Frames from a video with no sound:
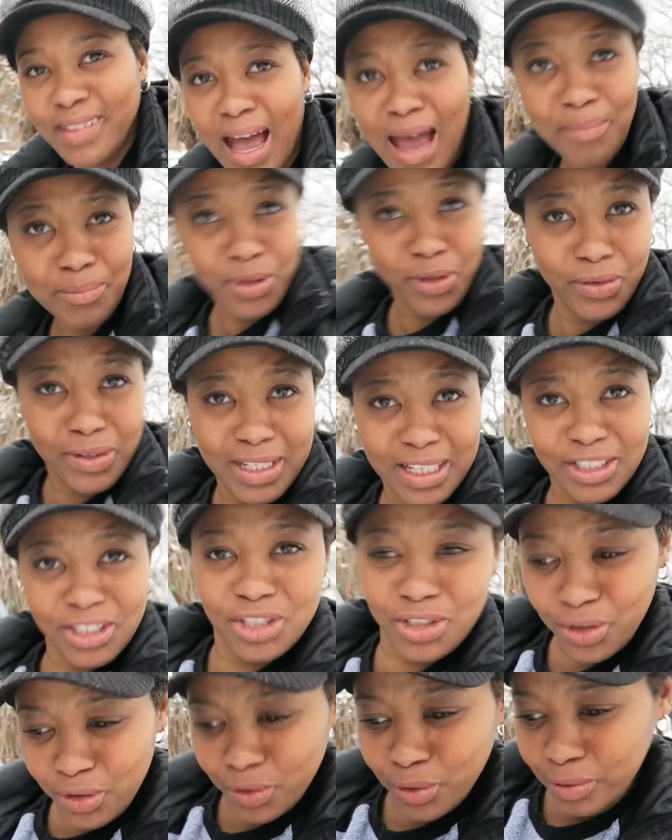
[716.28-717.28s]
I'm doing
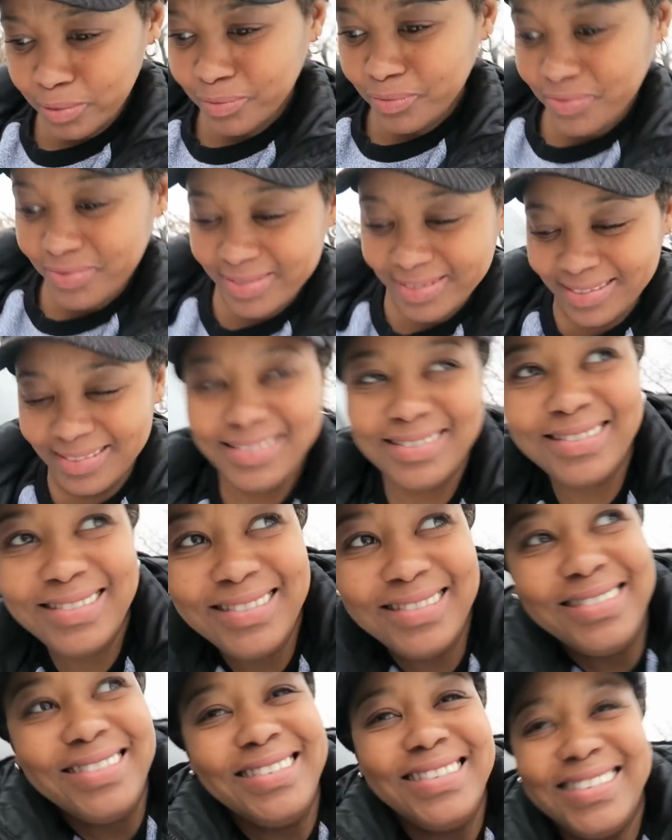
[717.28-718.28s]
it too.
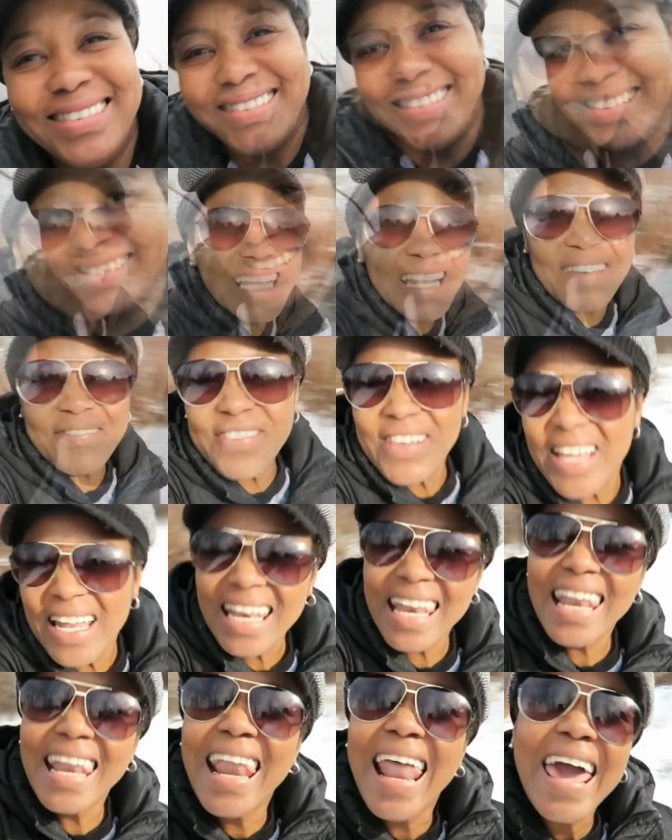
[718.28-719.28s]
Listen, if you
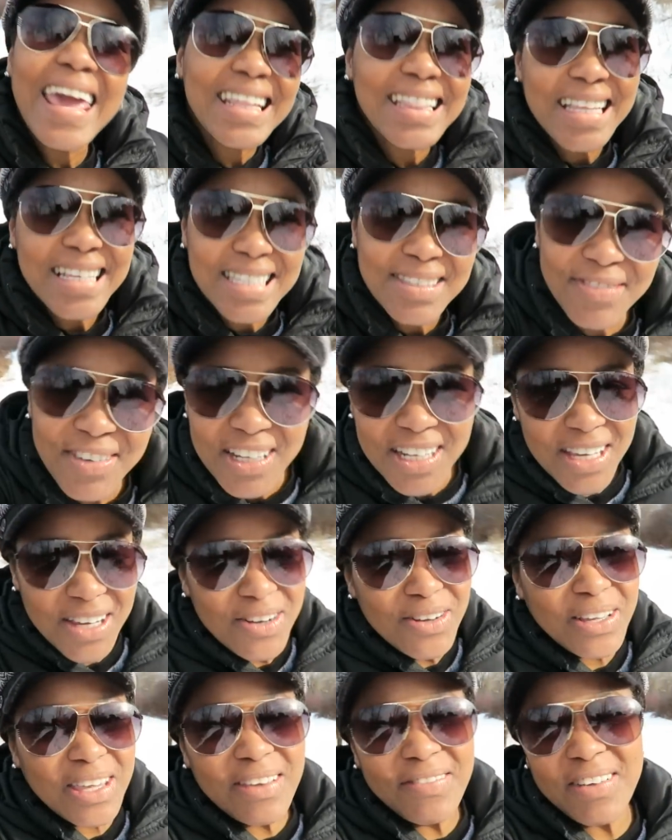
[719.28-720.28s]
like this
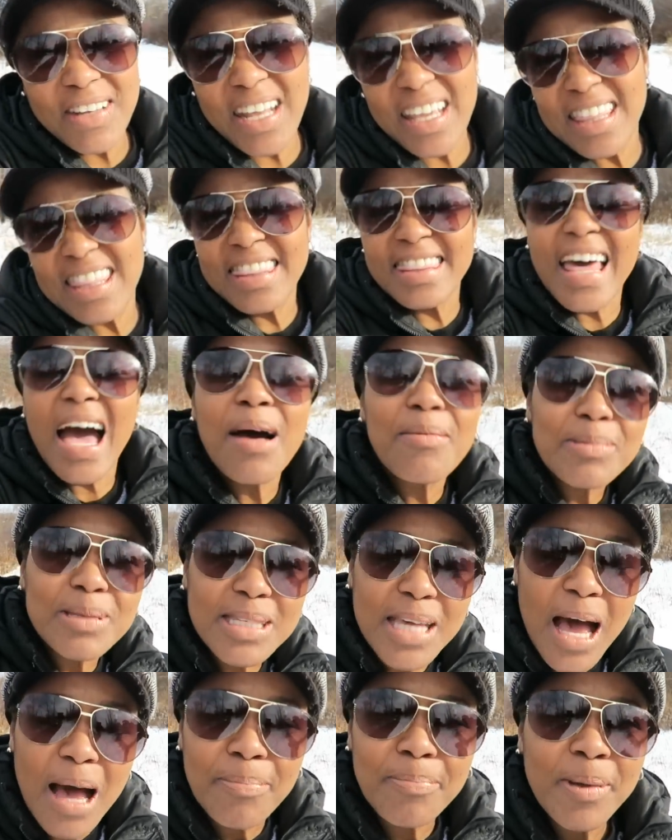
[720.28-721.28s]
video, give it a
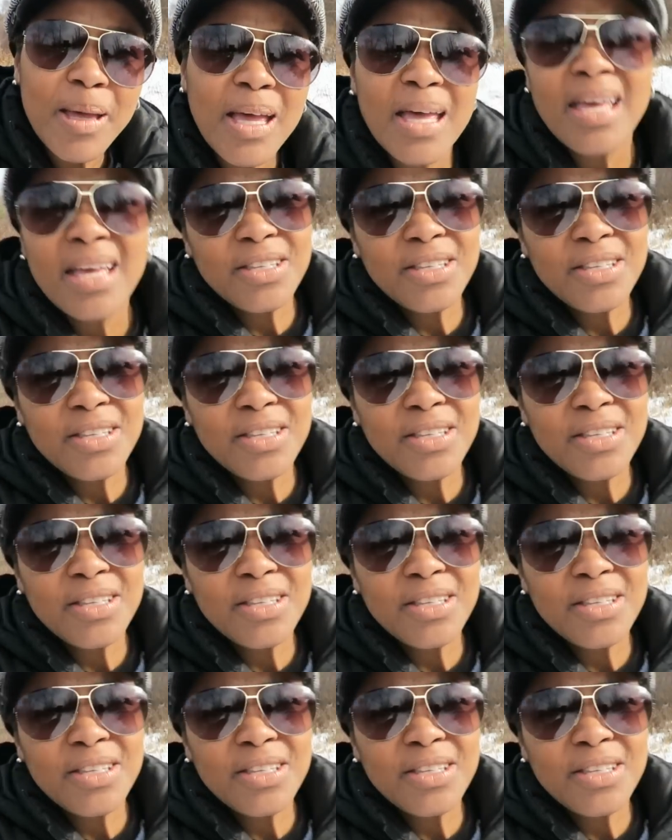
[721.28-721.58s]
thumbs up.